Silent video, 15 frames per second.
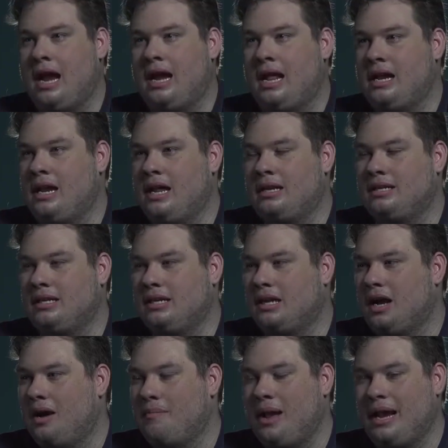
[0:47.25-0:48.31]
And it, it
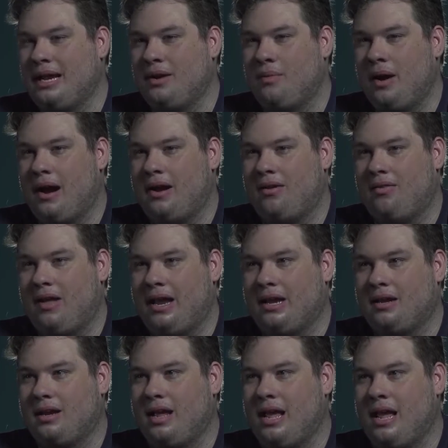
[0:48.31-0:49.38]
didn't come anywhere
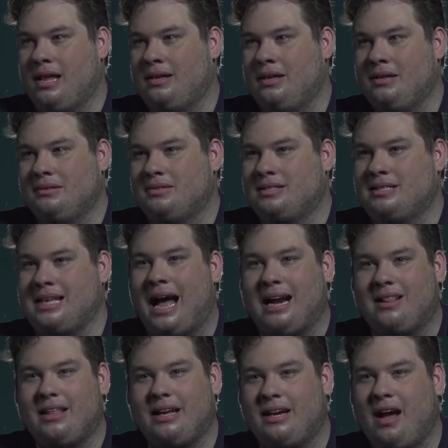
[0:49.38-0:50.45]
like it,
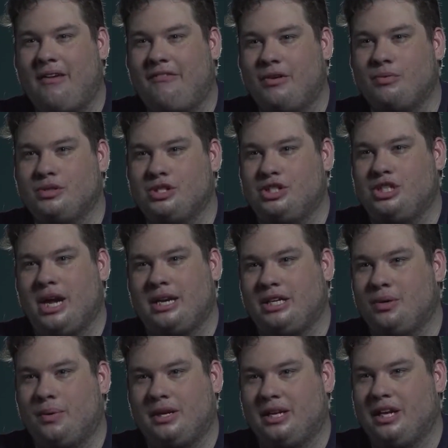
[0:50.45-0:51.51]
sadly enough, it was
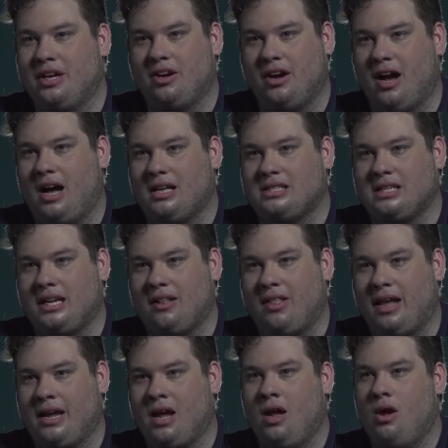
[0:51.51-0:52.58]
genuine
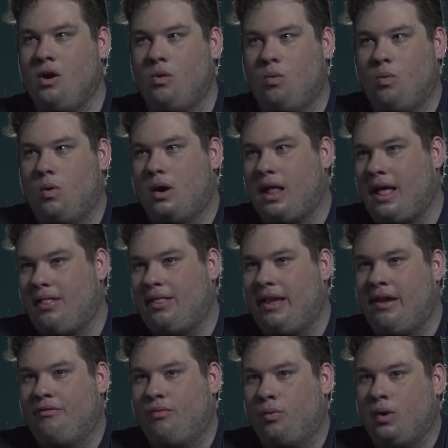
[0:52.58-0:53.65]
curiosity like would I
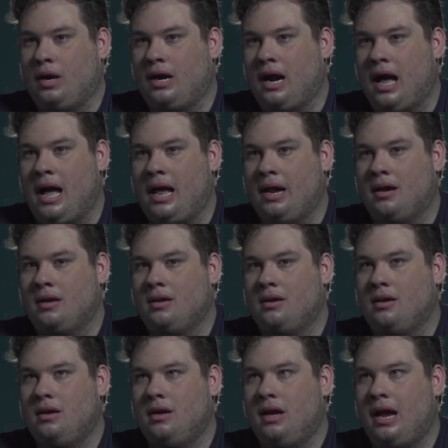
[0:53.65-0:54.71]
live, wouldn't I?
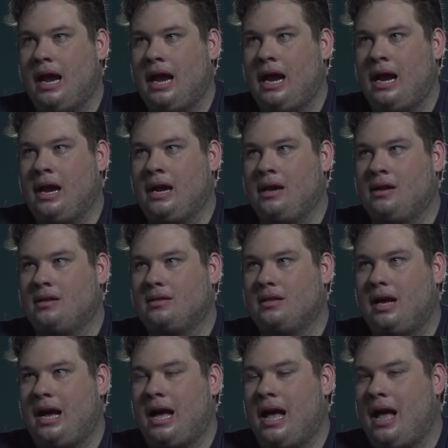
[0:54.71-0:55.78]

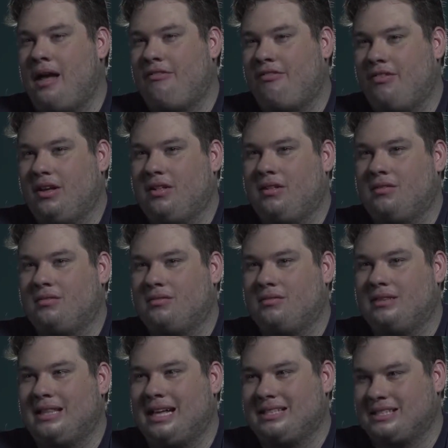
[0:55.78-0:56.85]
And I
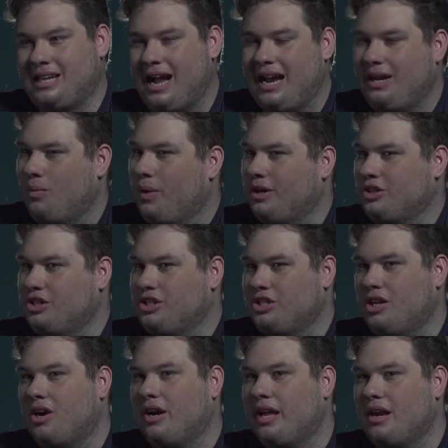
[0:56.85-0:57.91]
feel that's kind of where it
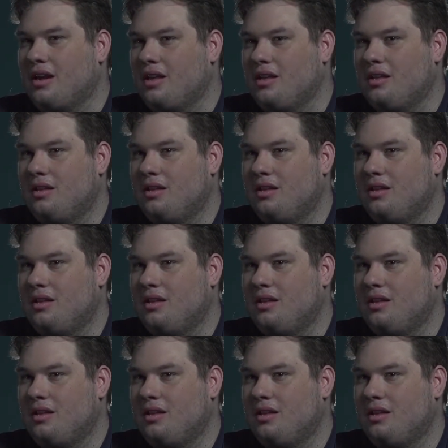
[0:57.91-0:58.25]
started.